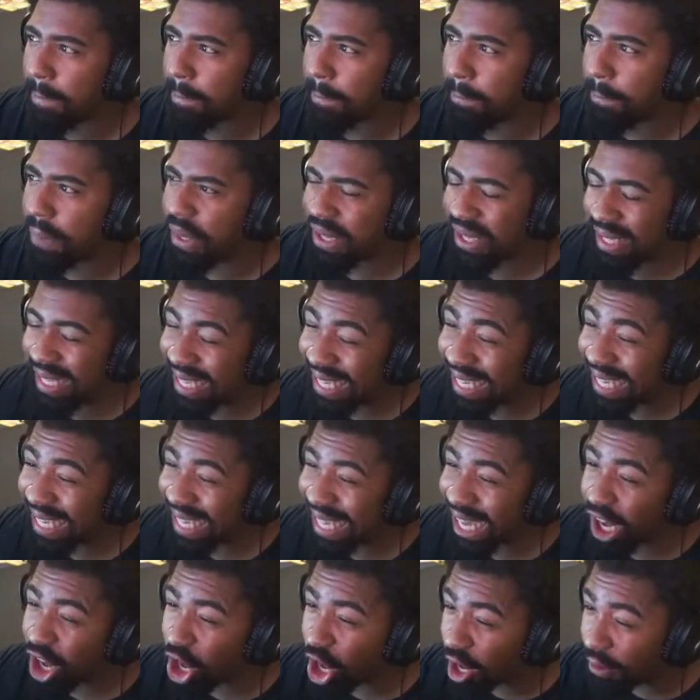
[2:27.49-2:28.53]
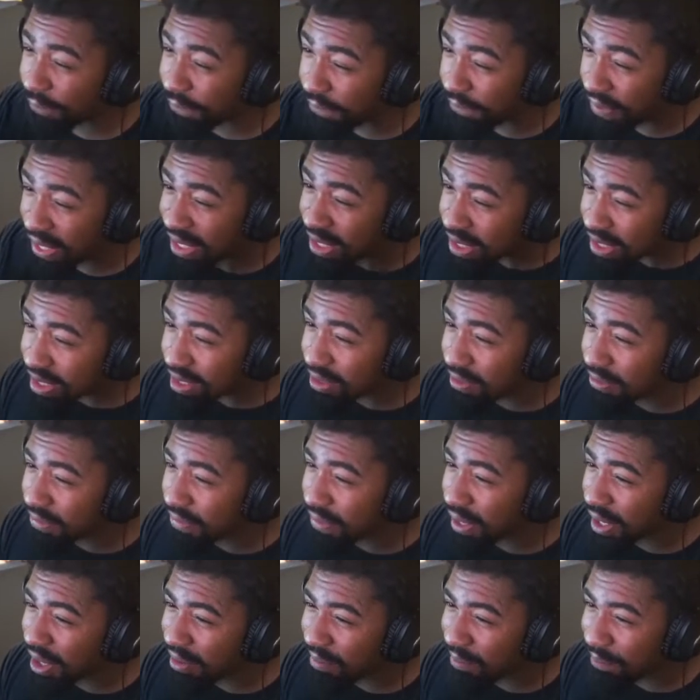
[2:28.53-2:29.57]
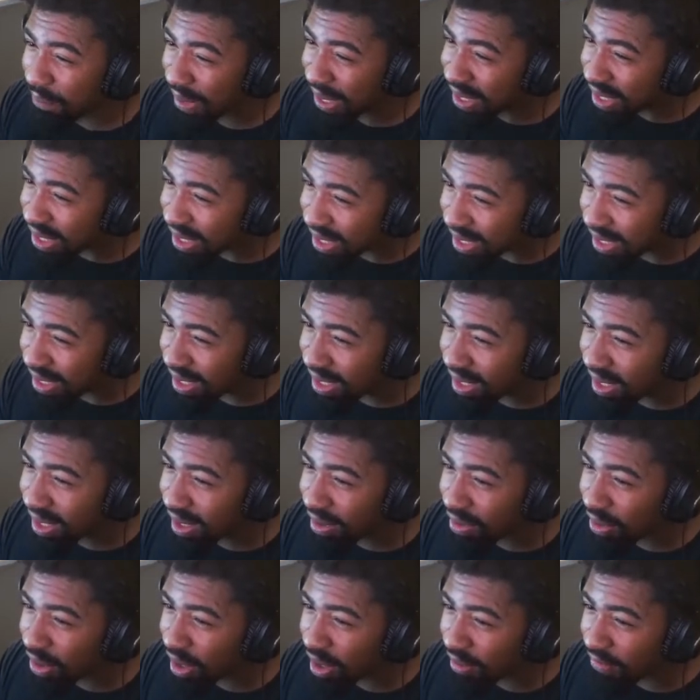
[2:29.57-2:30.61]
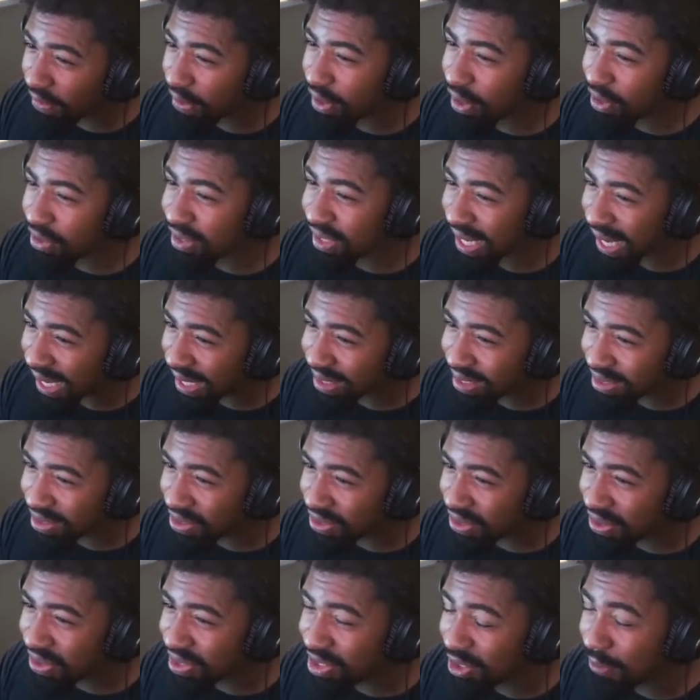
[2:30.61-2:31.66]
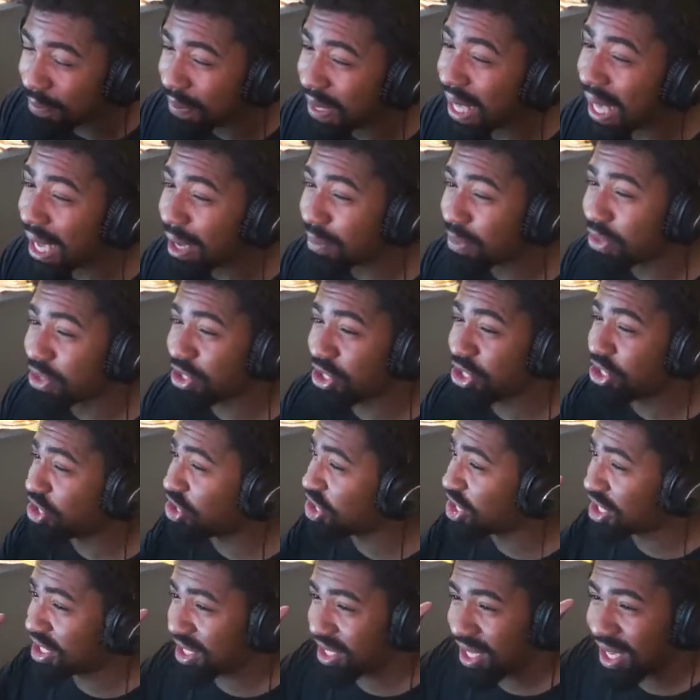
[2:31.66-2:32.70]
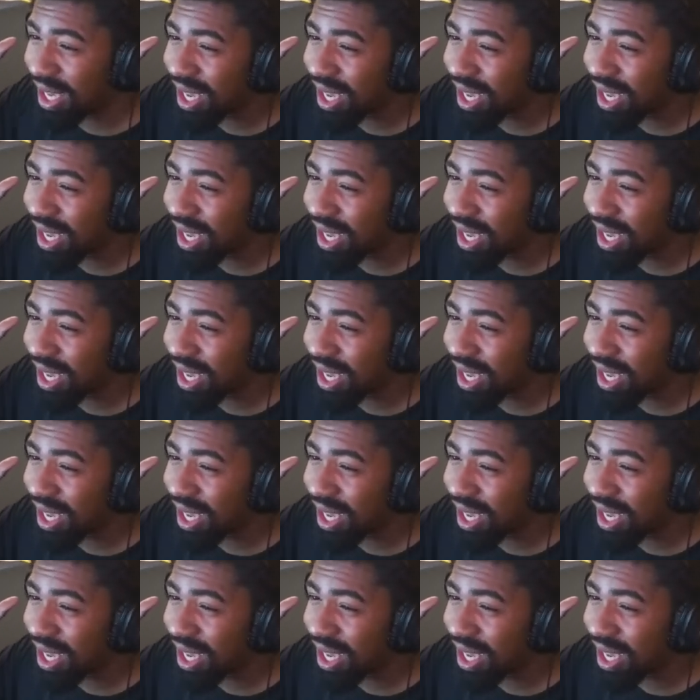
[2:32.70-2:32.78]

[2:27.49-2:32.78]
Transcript: But the offensive ability of her tactical to be able to just